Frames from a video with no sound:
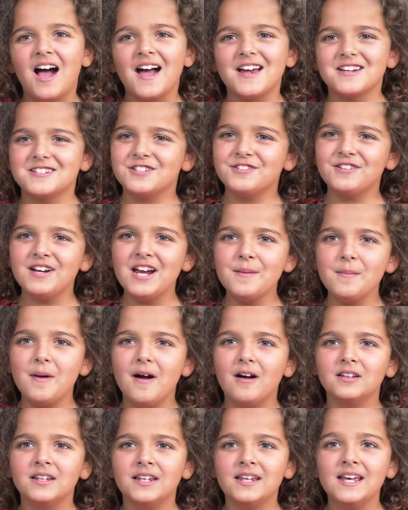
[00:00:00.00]
I sure am,
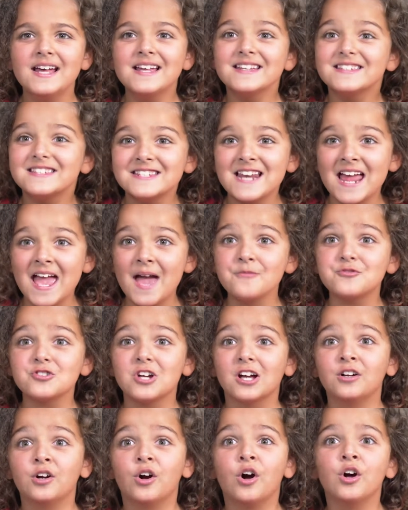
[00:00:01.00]
Ollie. Today I'm
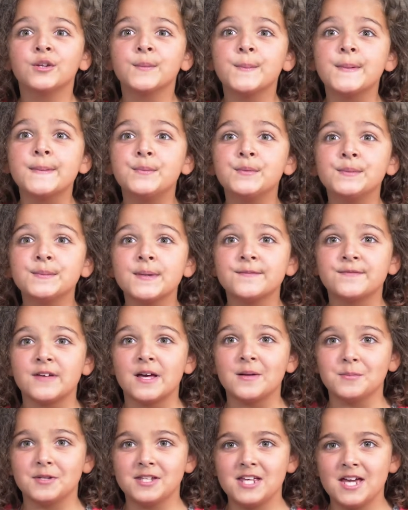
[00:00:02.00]
drawing all the people in my
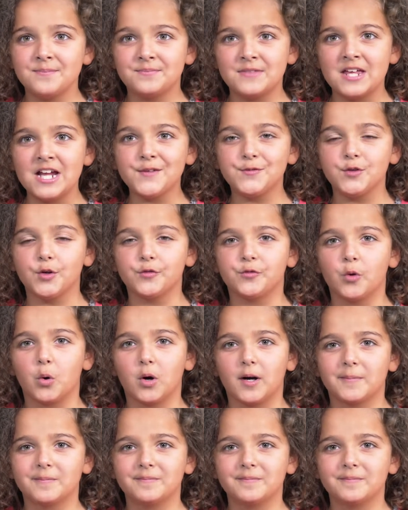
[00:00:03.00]
family I'm thankful for.